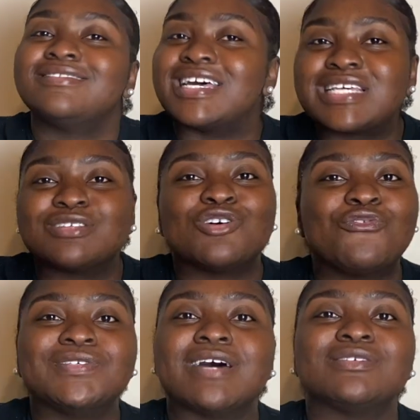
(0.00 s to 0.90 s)
That's how
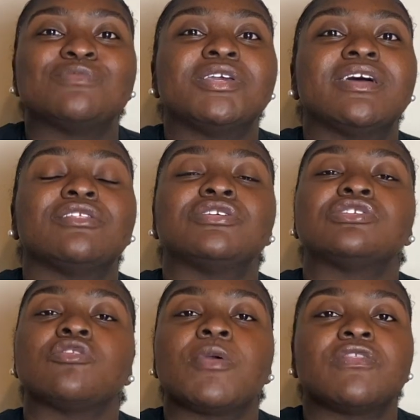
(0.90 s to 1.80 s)
tofu sounds to me. Like,
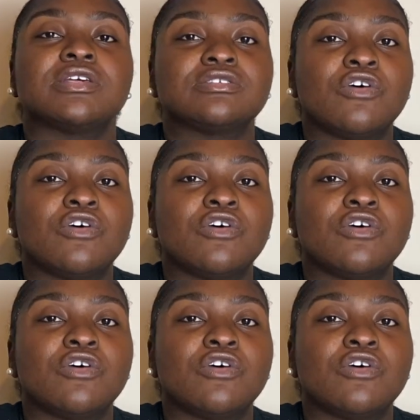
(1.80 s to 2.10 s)
there's so many things